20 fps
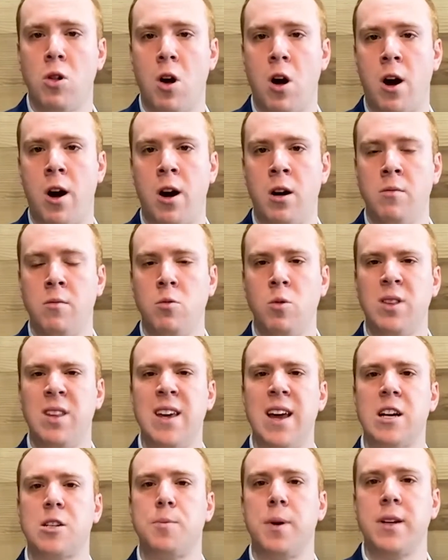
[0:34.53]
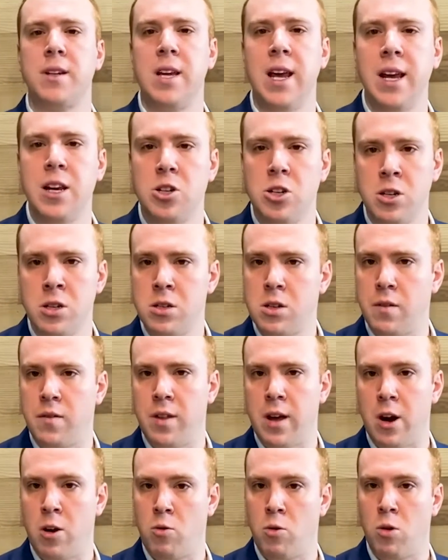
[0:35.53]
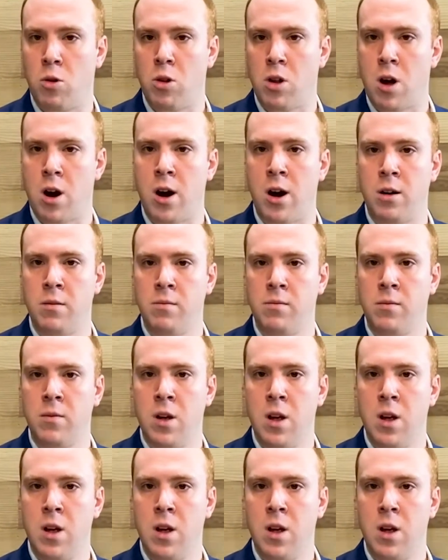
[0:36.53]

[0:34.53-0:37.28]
are and what the expectations of their role are,